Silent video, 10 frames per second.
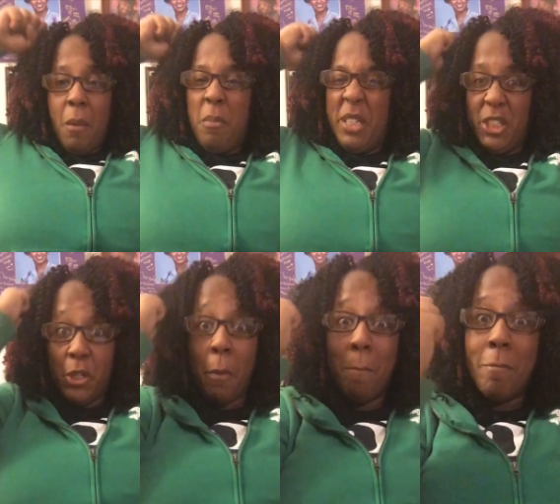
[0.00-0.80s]
put
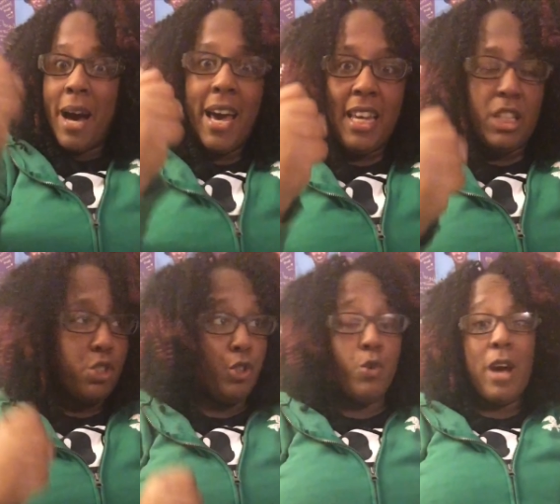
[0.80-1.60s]
your mind
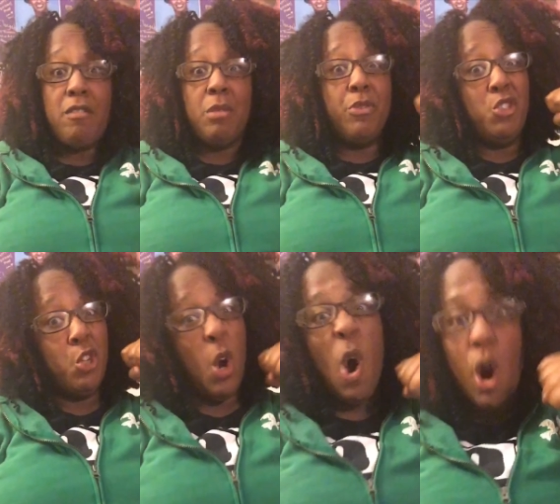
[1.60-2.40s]
into it. You have to put
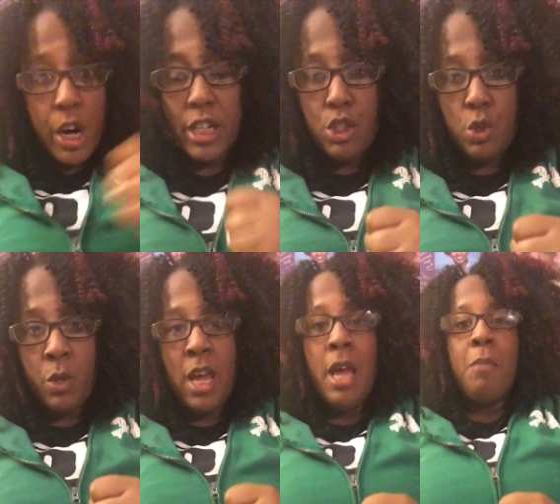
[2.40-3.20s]
your heart into
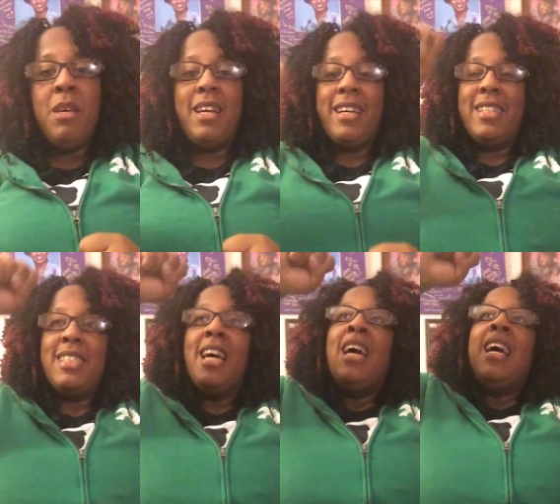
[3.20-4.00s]
it because
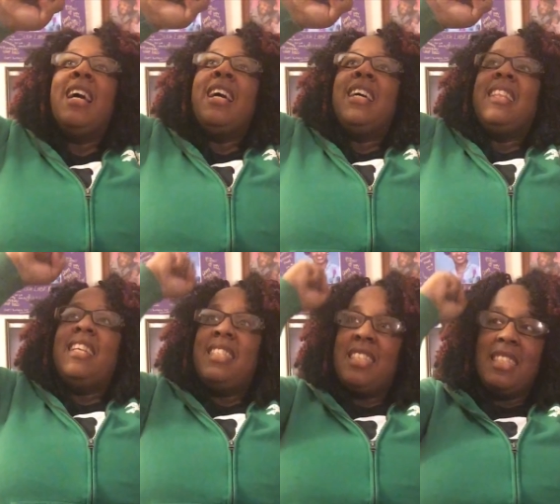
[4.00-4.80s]

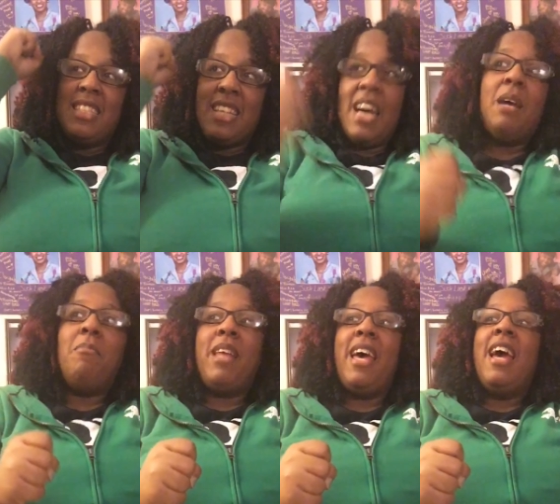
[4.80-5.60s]
this is the time
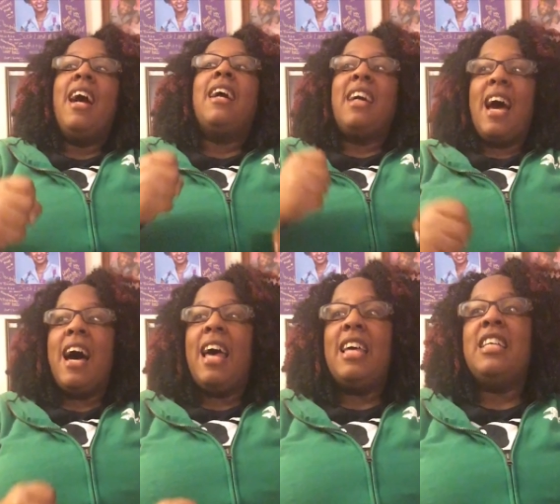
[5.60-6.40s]
that
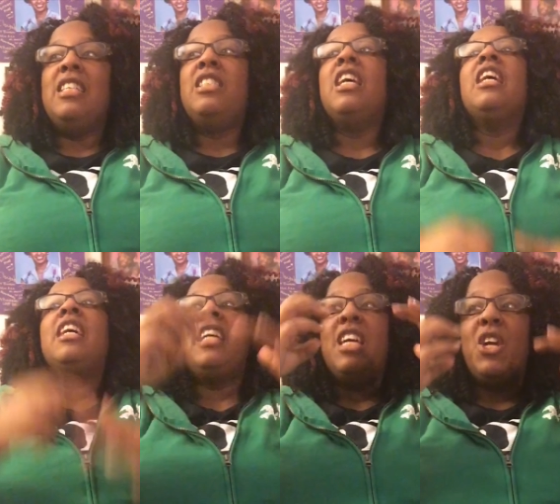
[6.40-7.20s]
God is
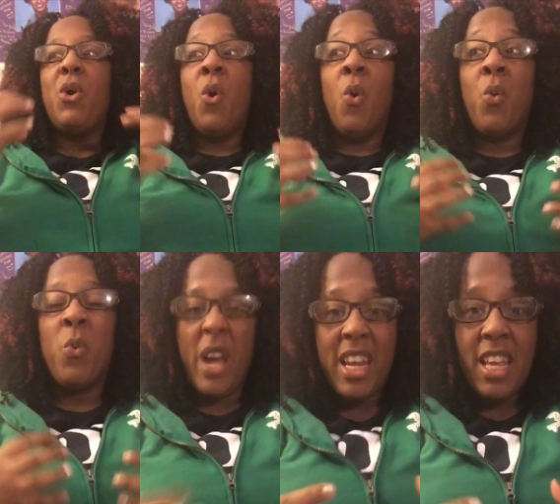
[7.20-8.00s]
getting
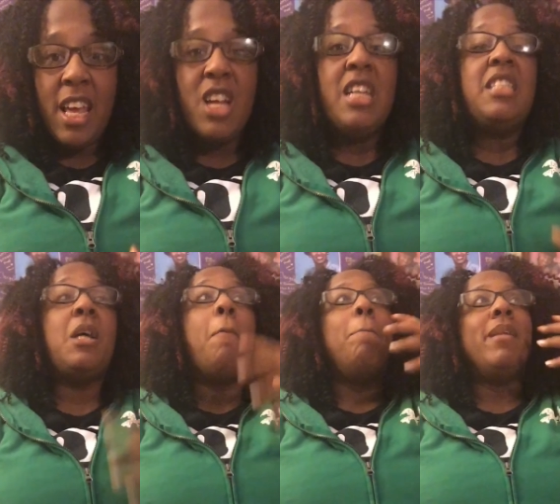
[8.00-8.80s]
ready
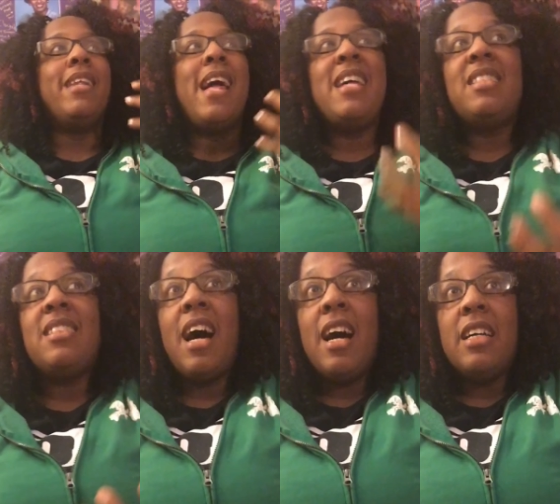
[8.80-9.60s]
to bless
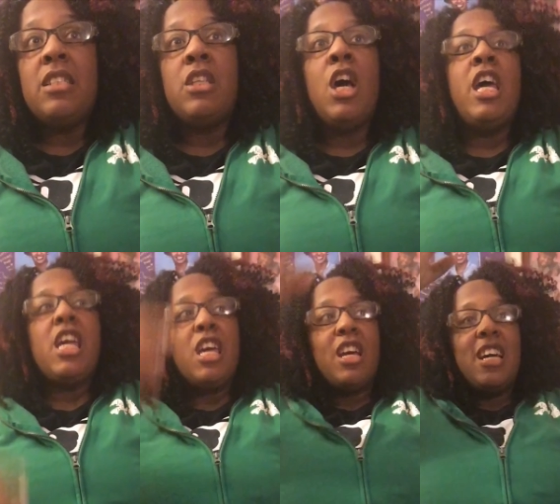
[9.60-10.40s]
us.
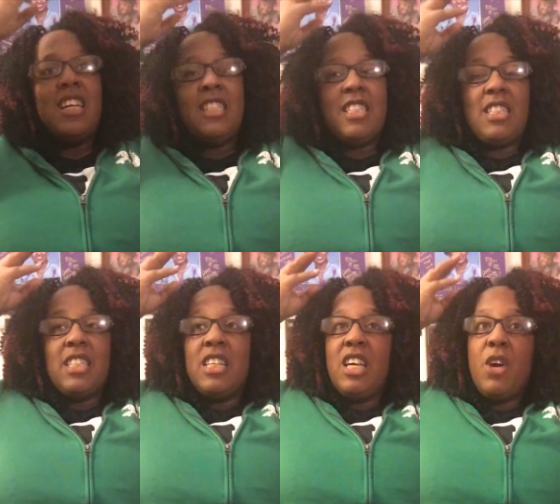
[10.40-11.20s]
Because
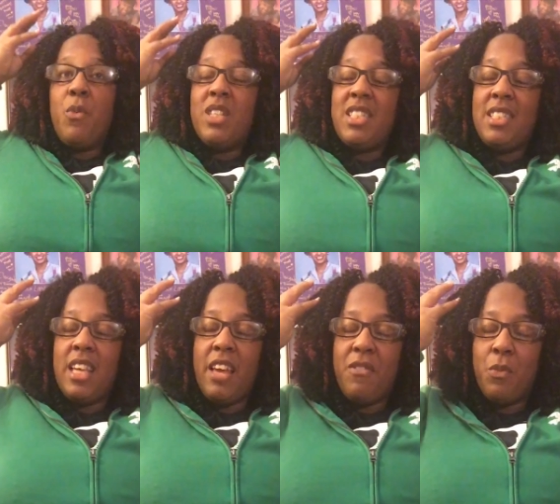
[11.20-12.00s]
with if